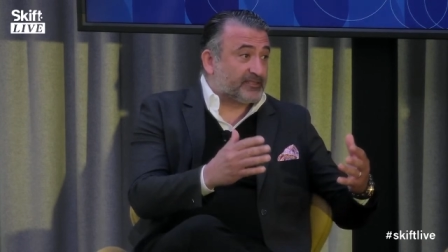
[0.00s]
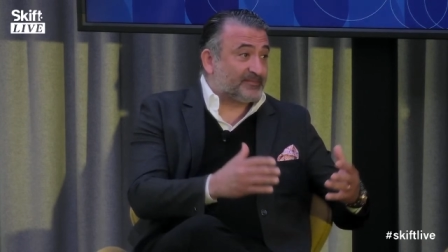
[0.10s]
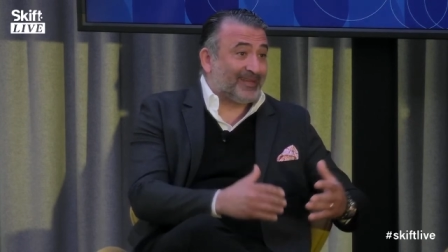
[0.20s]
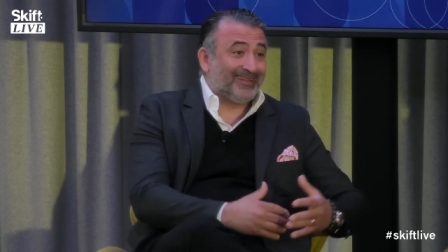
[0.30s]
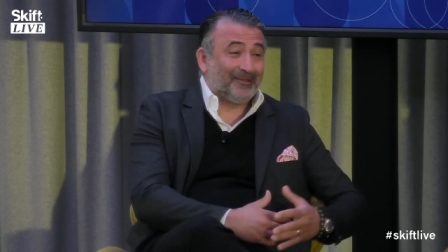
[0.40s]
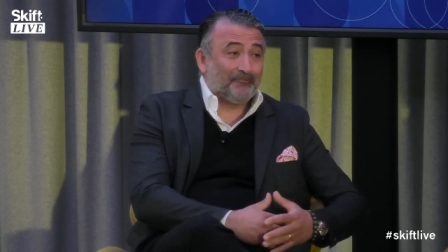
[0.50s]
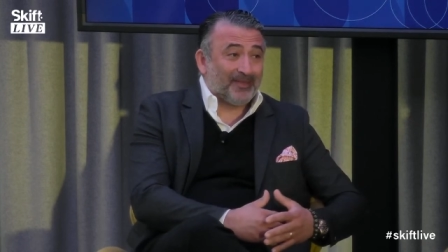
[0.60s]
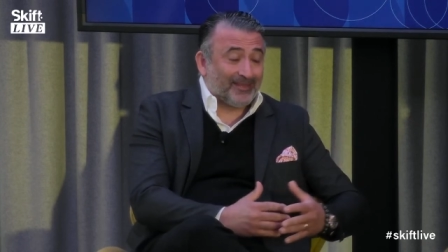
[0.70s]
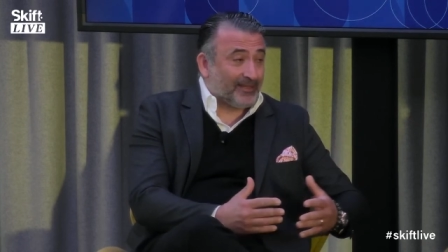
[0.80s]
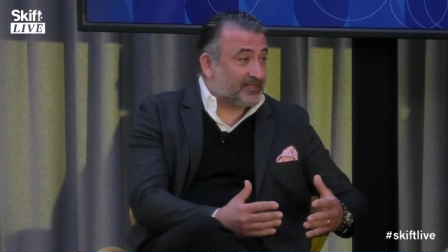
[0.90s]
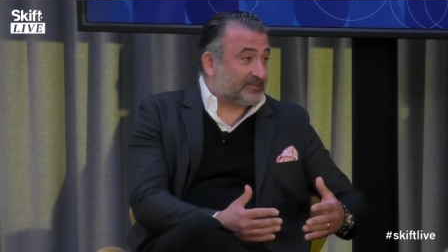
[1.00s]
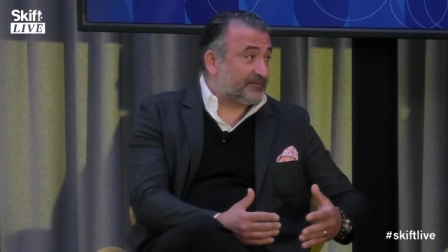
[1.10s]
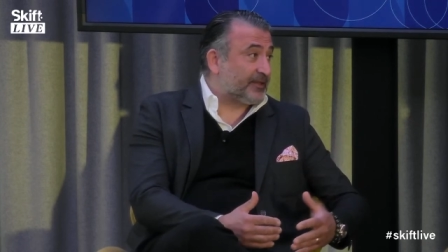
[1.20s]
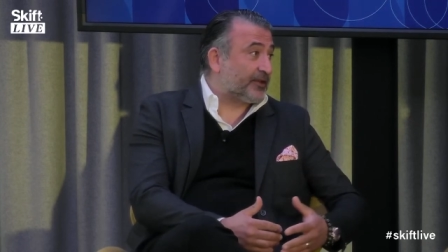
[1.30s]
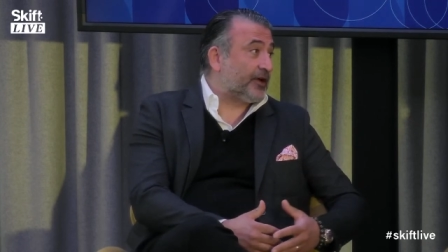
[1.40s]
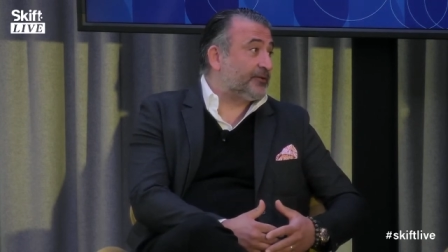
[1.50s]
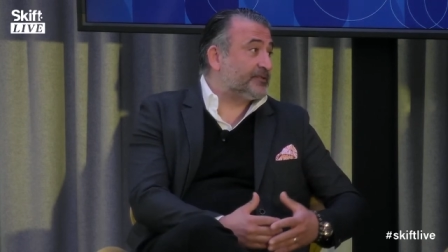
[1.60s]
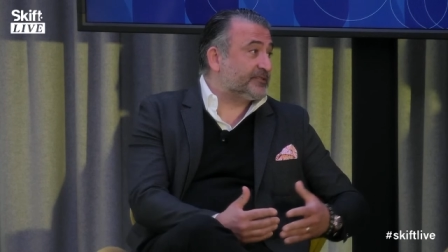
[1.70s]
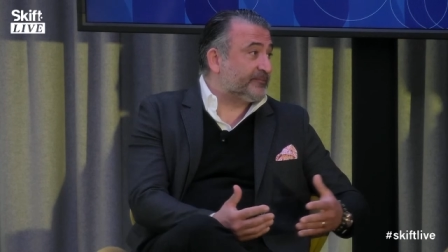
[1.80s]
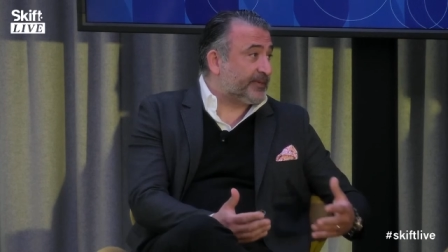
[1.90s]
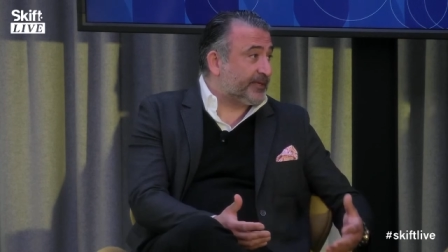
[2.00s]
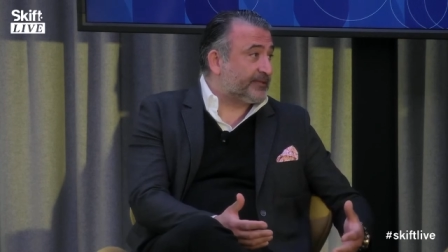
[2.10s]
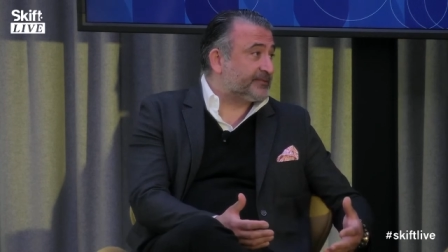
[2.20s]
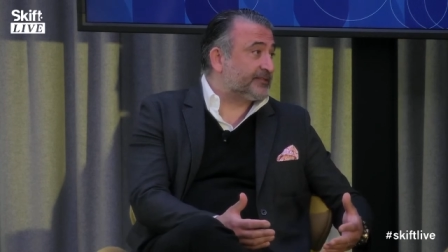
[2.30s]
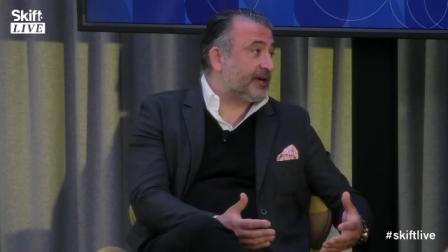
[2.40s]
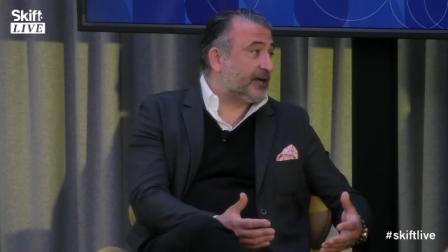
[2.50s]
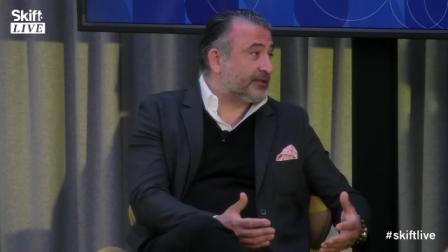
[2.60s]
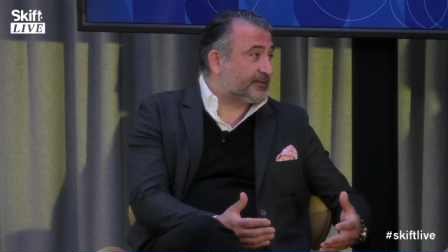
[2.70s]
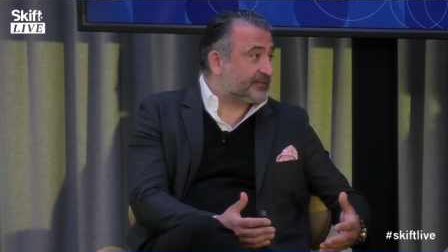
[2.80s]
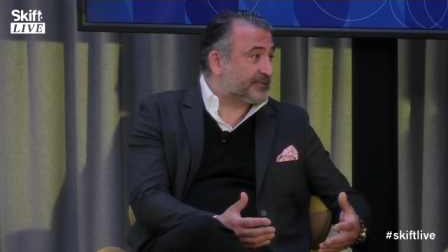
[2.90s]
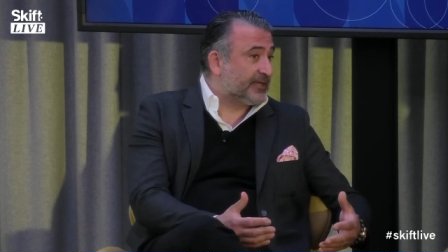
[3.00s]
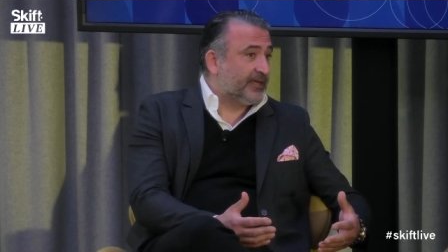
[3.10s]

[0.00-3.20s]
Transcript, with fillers: spending millions, if not hundreds of millions of dollars